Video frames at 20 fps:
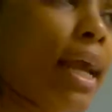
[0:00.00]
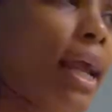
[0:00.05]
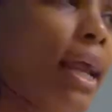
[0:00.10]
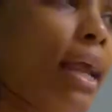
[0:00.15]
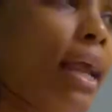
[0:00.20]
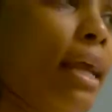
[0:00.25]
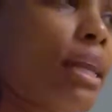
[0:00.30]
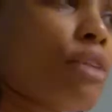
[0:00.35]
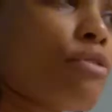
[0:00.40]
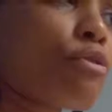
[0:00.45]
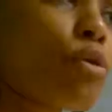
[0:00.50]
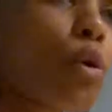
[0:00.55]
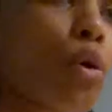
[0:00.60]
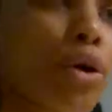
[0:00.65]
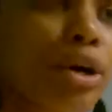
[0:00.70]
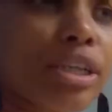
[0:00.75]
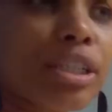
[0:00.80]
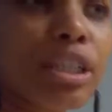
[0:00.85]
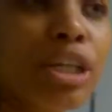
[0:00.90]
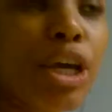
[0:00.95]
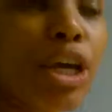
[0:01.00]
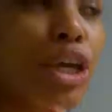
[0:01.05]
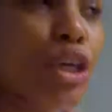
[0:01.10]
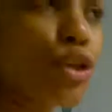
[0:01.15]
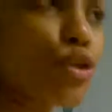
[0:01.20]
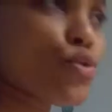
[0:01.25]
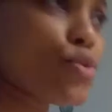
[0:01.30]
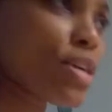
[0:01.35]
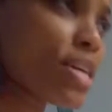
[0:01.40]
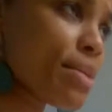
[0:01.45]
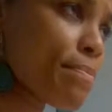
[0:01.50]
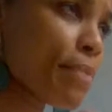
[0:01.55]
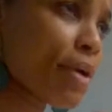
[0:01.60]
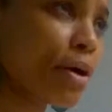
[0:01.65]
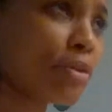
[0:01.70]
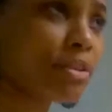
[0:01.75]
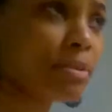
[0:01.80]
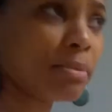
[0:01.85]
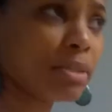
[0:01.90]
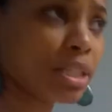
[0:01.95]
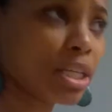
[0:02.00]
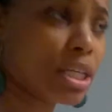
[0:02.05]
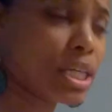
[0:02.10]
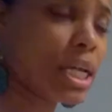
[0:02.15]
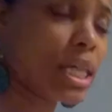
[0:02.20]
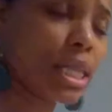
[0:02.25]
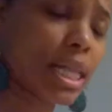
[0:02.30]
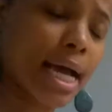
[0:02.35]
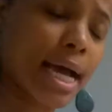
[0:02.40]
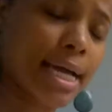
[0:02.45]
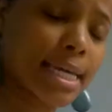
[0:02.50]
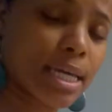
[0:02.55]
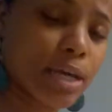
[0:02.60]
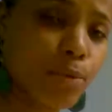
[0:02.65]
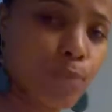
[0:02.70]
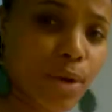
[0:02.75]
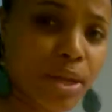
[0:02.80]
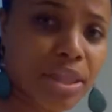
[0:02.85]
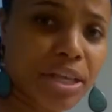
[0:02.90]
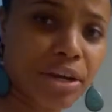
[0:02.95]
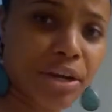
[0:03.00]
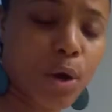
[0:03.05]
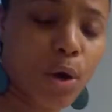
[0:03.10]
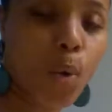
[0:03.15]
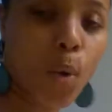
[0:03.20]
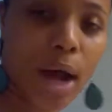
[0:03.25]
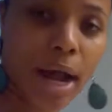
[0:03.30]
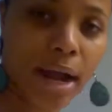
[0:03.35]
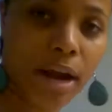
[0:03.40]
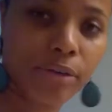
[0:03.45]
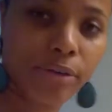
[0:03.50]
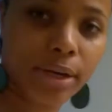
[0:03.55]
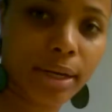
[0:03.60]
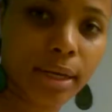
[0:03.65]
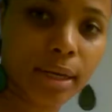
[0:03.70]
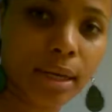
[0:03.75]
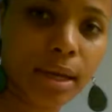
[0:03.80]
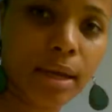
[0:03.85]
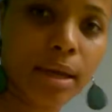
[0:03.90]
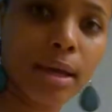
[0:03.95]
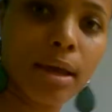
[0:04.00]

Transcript: and of course you email them to the client when they're inquiring.